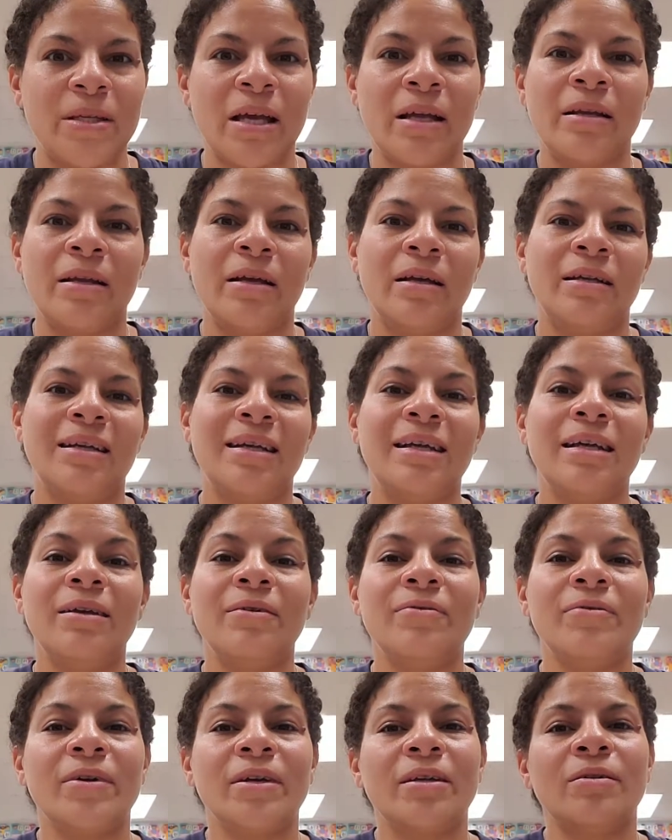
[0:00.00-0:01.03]
And then
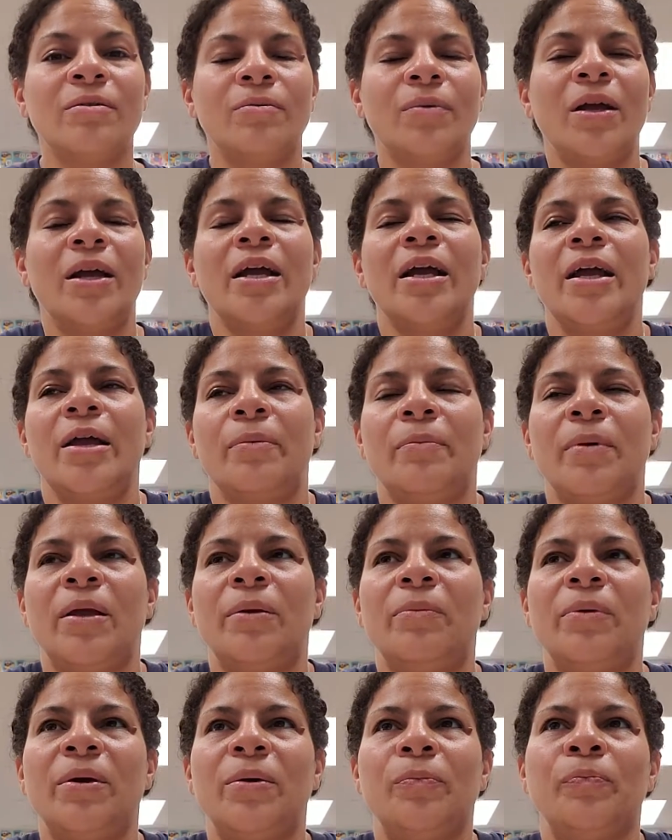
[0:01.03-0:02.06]
even, hey,
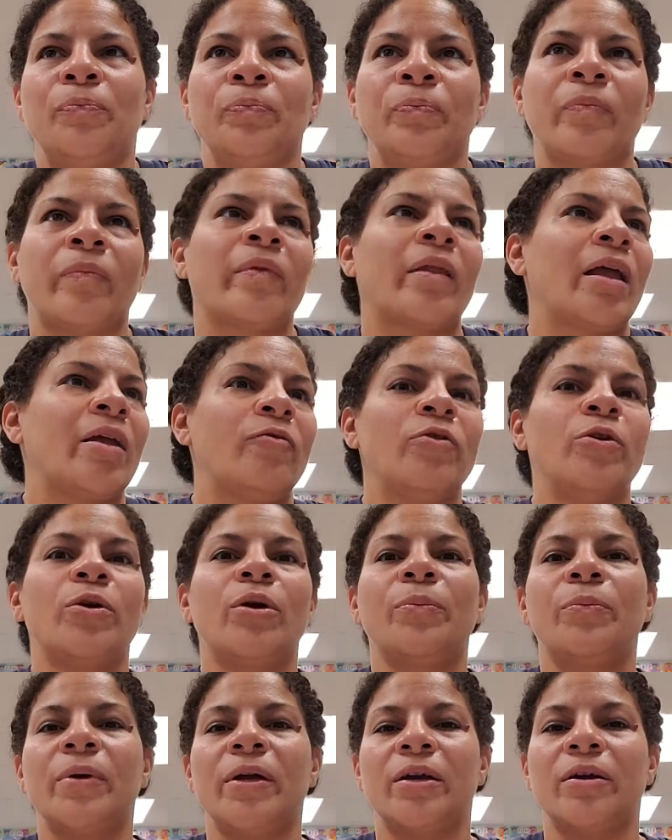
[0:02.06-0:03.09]
maybe if you
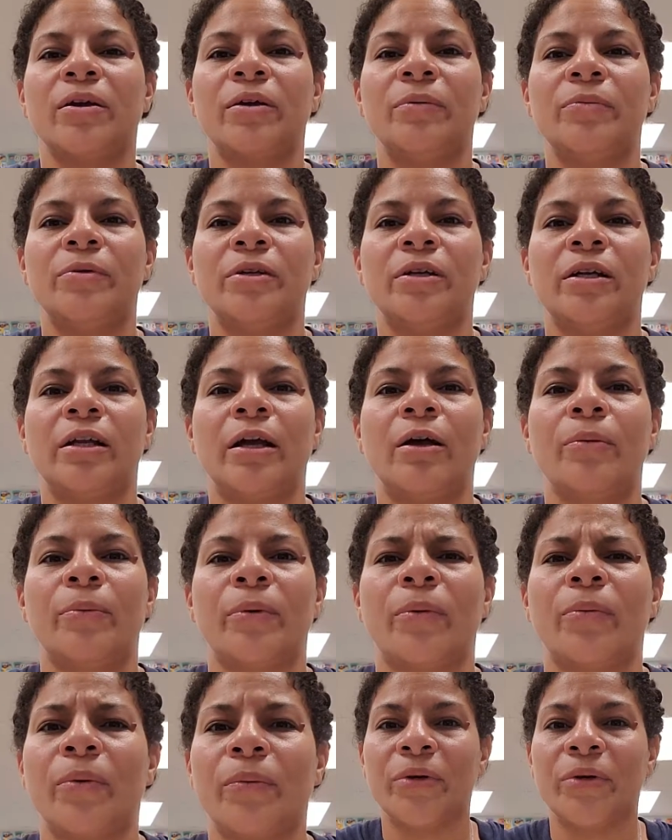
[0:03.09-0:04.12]
could be a community helper,
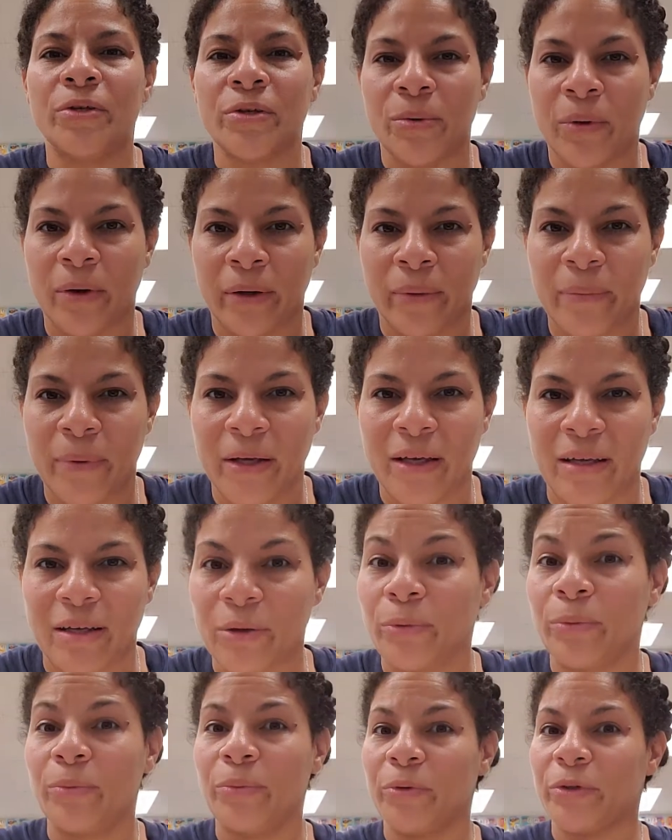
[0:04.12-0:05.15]
what you want to be?
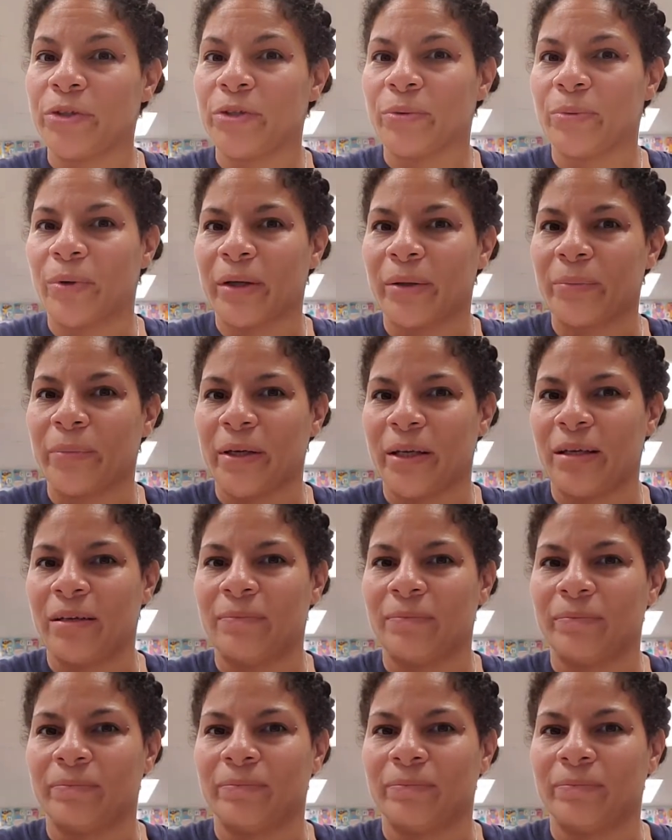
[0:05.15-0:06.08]
Who would you want to be?